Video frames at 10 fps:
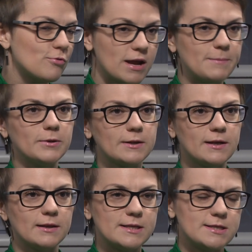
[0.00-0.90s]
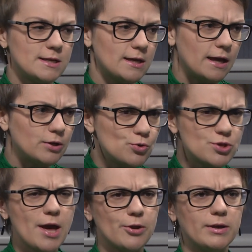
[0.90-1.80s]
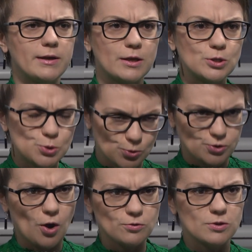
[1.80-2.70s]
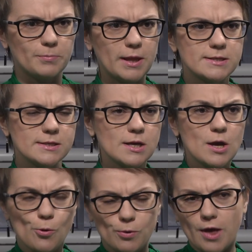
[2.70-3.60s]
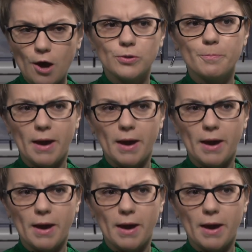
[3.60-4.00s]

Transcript: a great political idea and you're genuine and you to talk to the places, without the